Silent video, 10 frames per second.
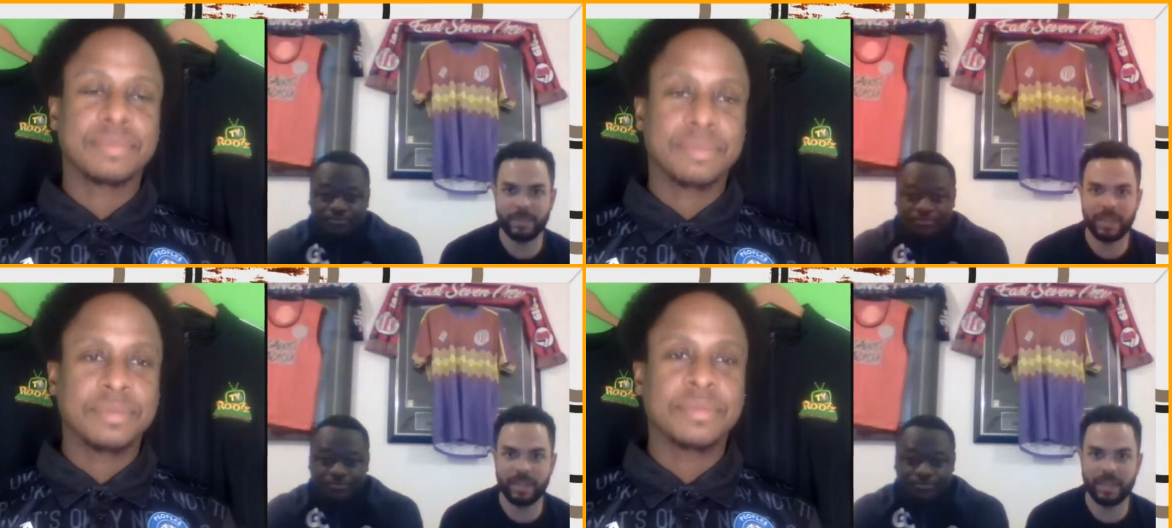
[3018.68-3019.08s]
Speaker 1: as
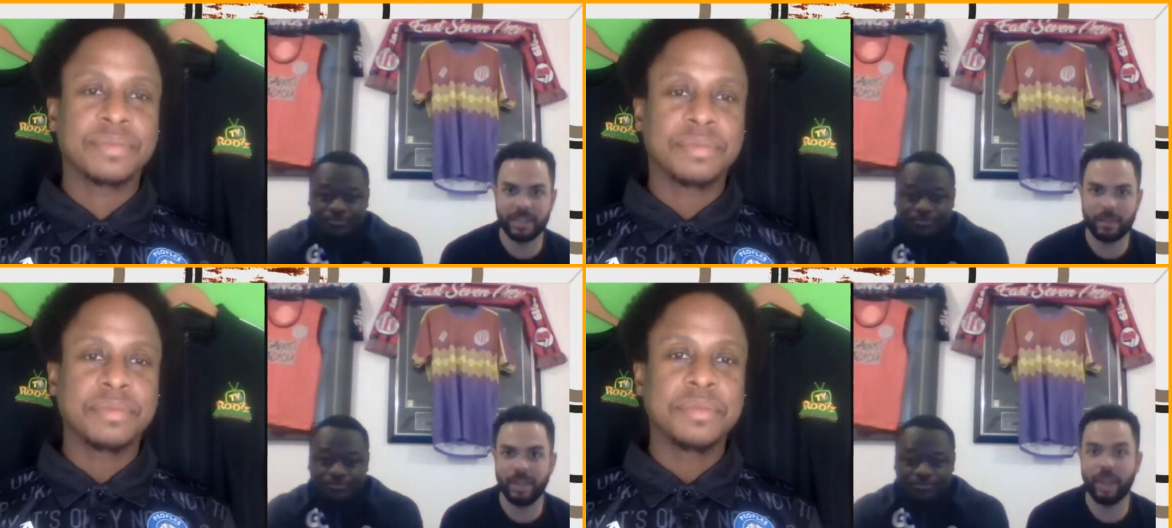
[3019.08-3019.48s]
being
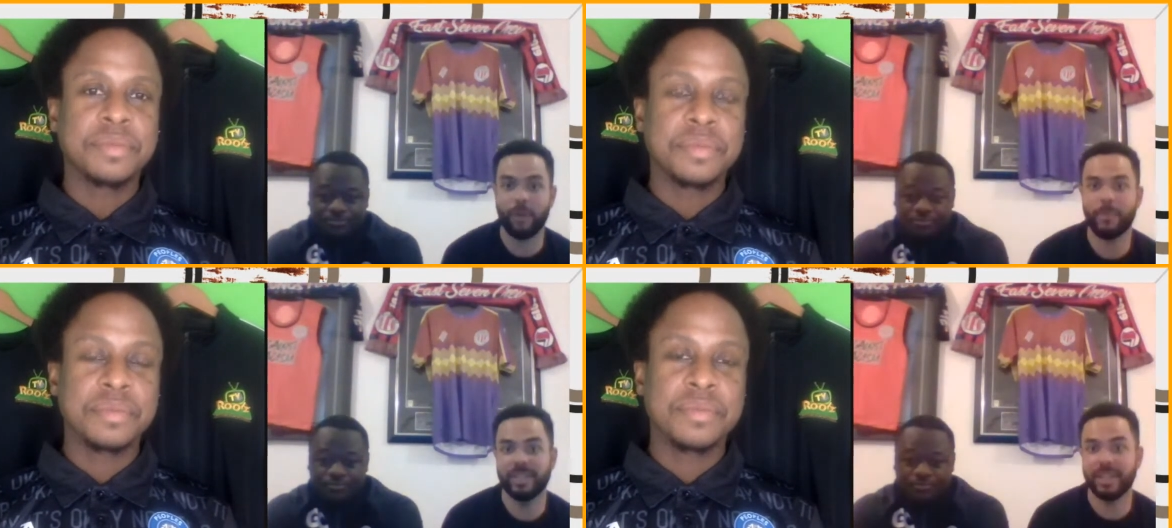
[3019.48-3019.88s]
someone that
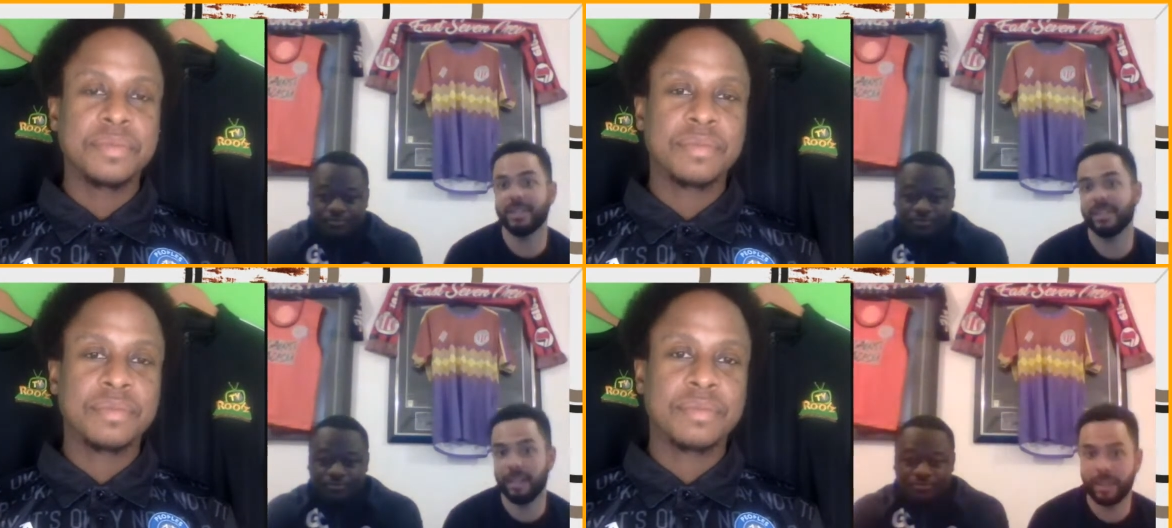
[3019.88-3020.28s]

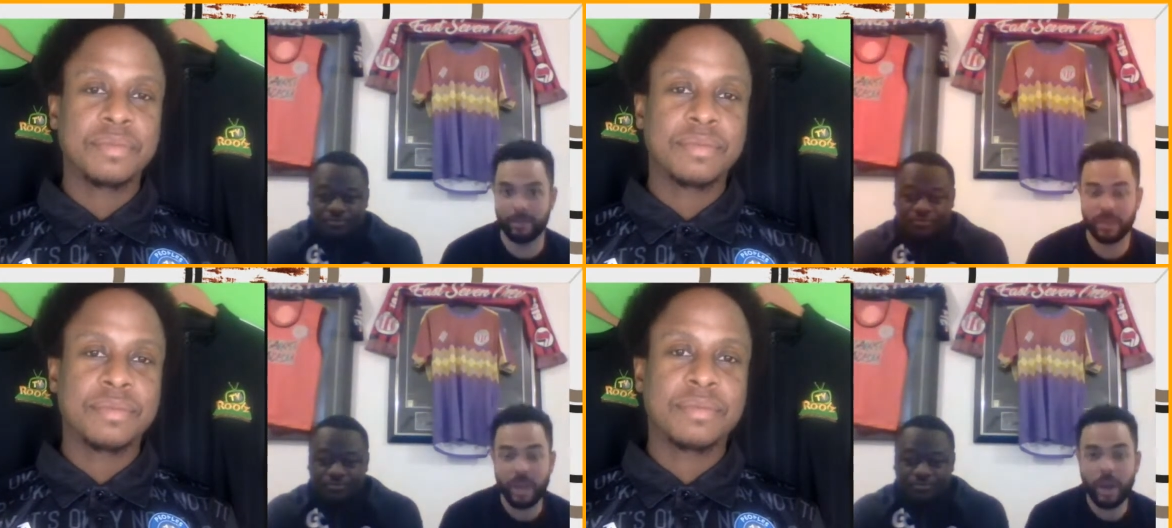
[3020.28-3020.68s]
represents um,
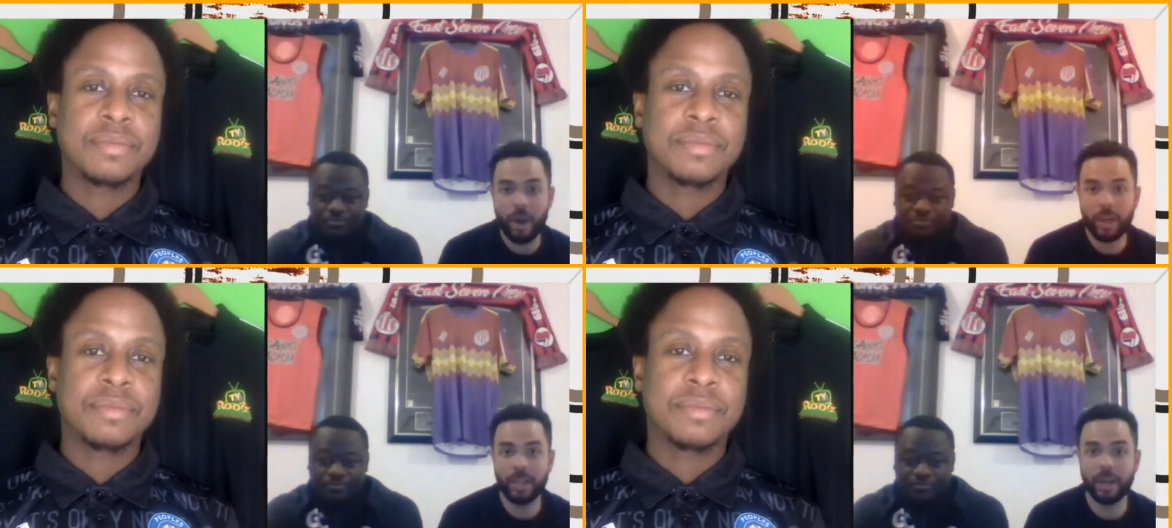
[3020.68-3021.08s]

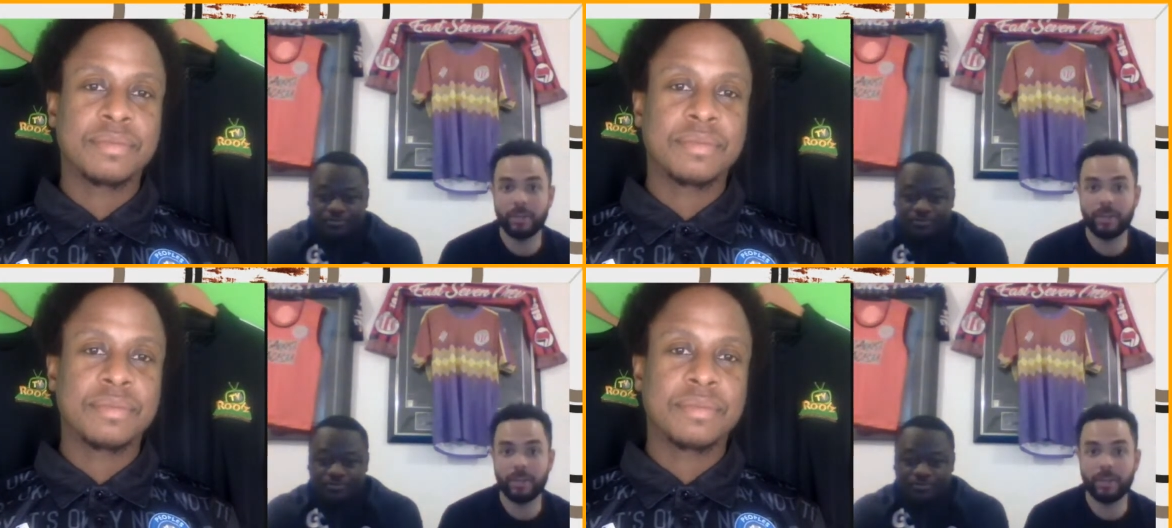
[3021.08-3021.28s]
you